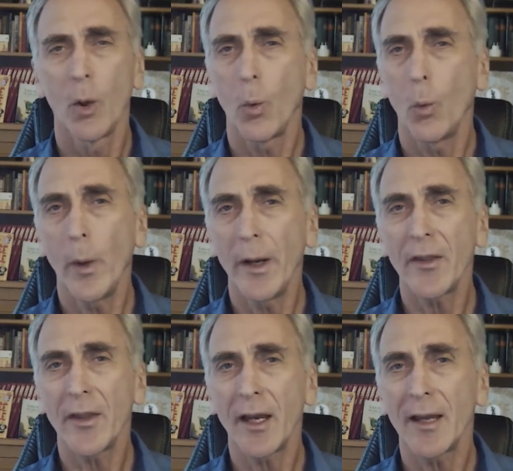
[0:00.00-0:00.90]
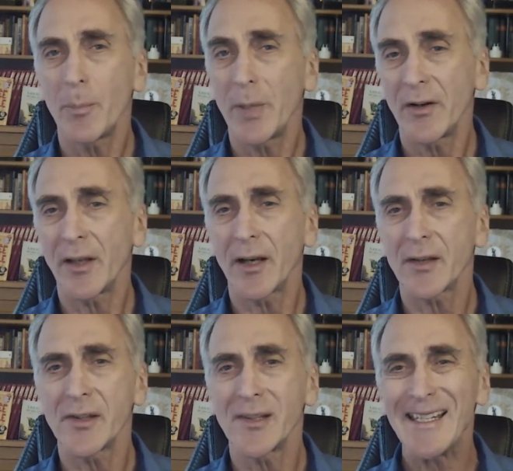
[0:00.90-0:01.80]
One of the
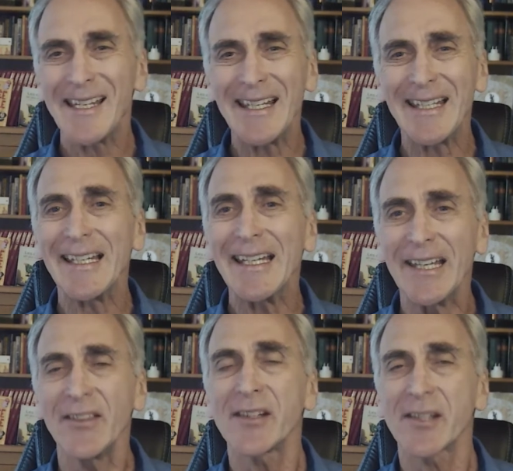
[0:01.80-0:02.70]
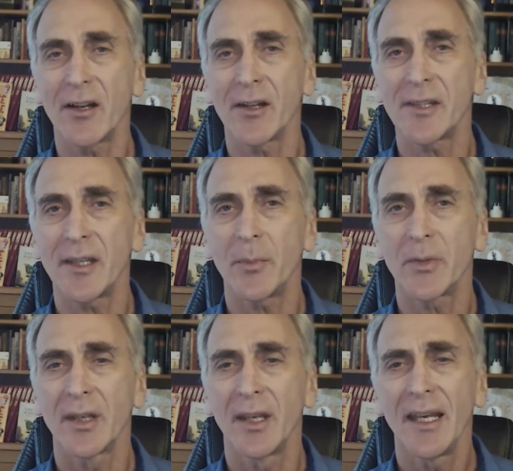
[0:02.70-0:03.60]
paradoxes hidden in this concept
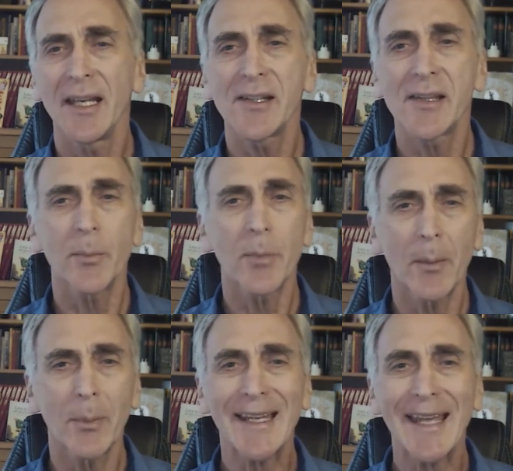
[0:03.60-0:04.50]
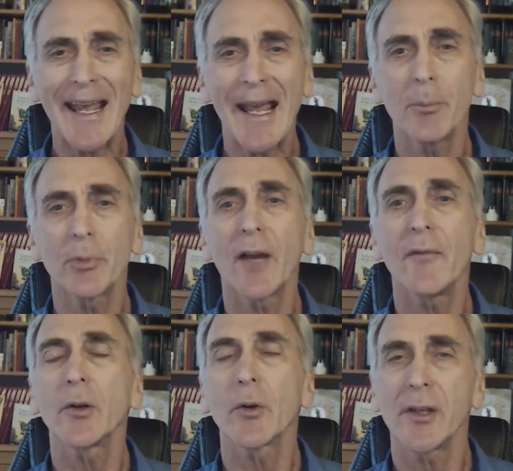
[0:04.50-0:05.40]
is that public and private
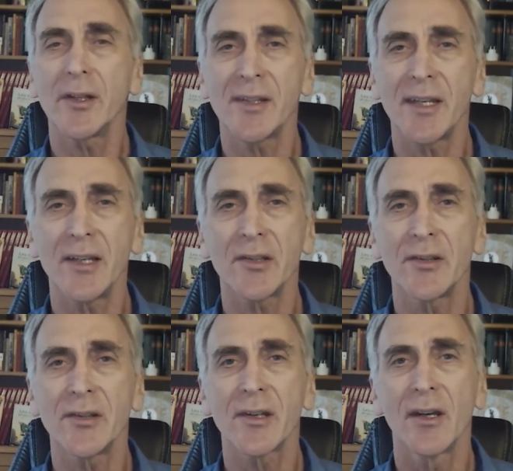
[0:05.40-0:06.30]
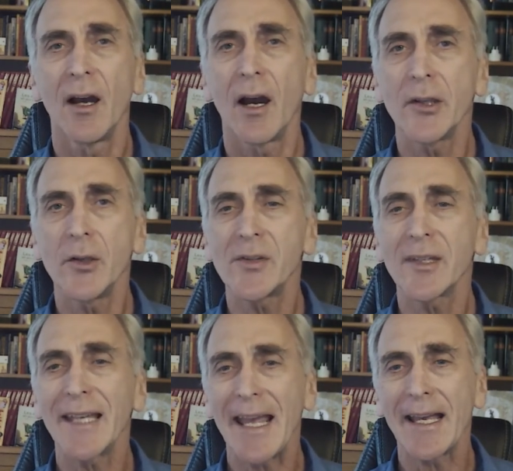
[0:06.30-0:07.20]
organizations are using
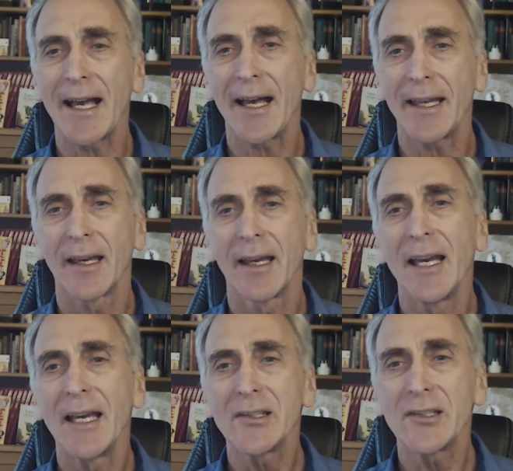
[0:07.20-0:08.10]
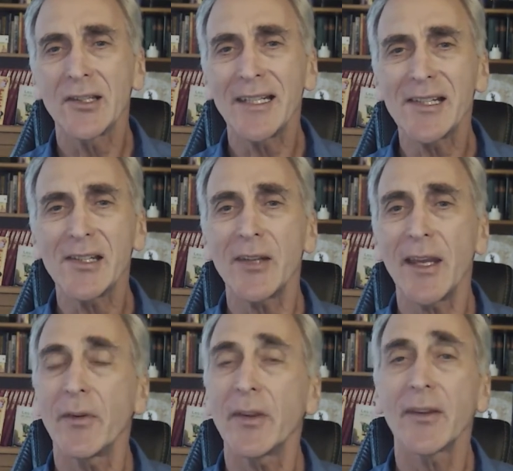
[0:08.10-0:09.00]
AI to listen to
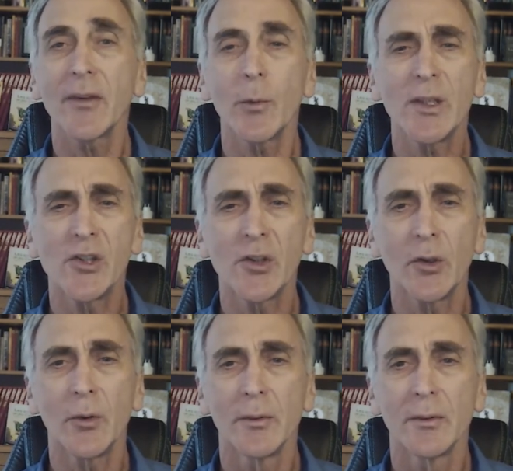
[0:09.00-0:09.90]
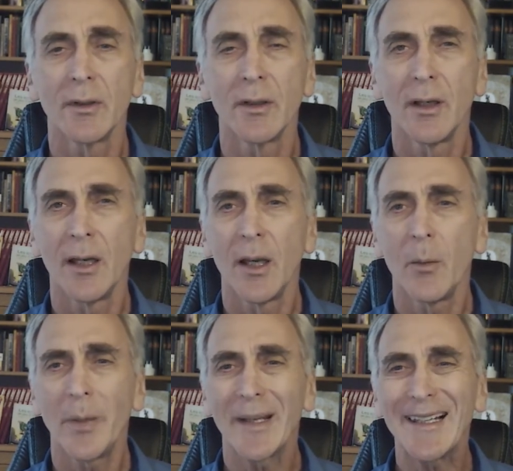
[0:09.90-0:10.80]
everything that we do,
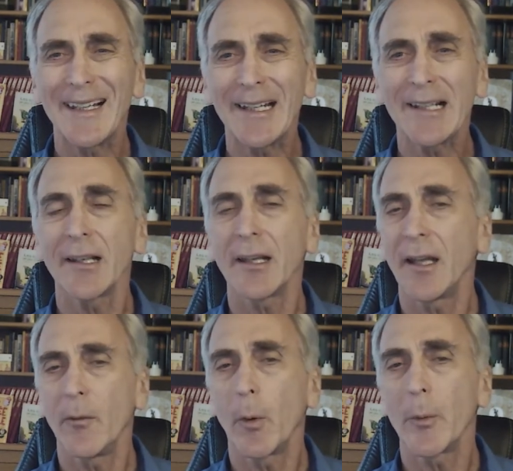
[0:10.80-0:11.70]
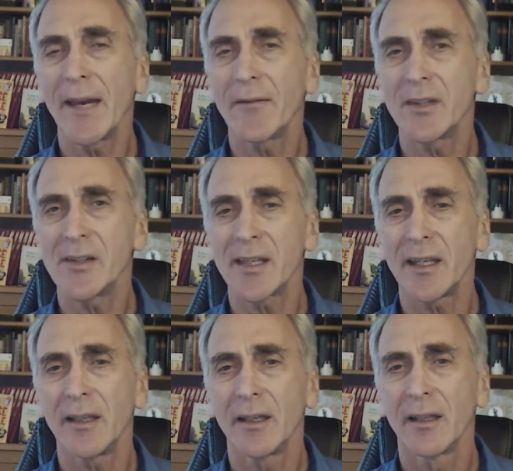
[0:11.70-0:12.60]
but little of what we have to say.